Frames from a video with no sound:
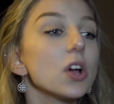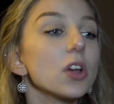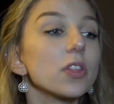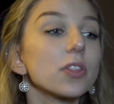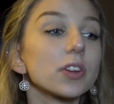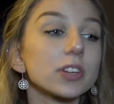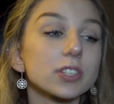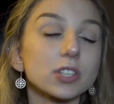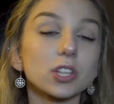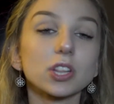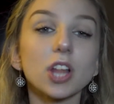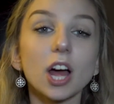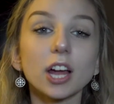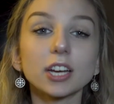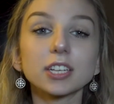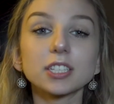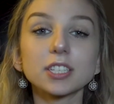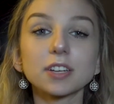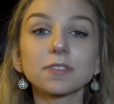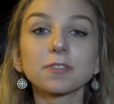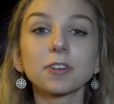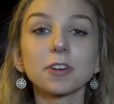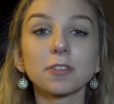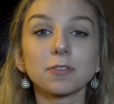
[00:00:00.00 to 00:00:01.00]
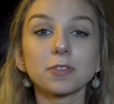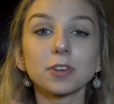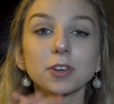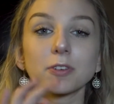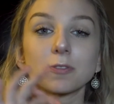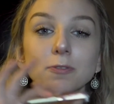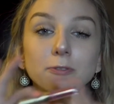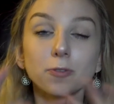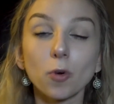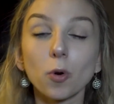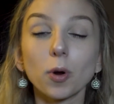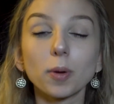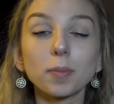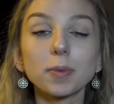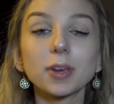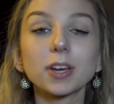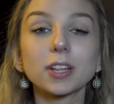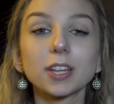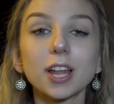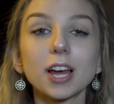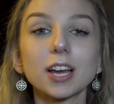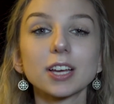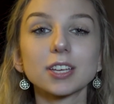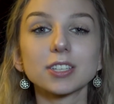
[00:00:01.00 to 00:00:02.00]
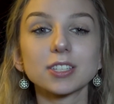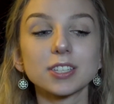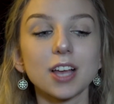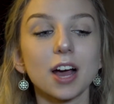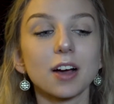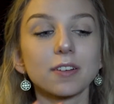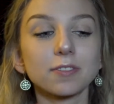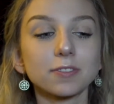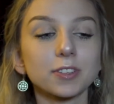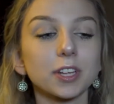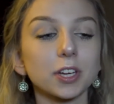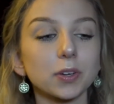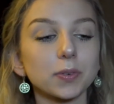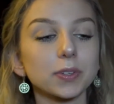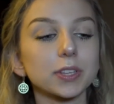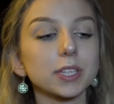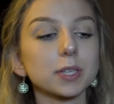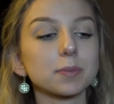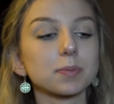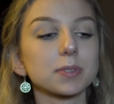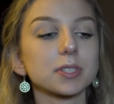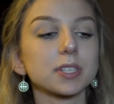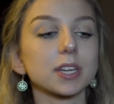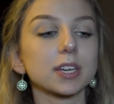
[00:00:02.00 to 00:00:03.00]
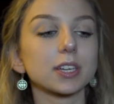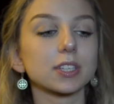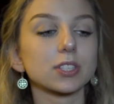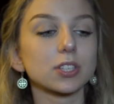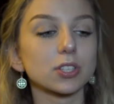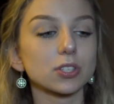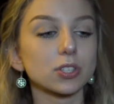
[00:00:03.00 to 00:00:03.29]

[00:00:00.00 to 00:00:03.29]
there's a lot of different formulas of liquid lipsticks,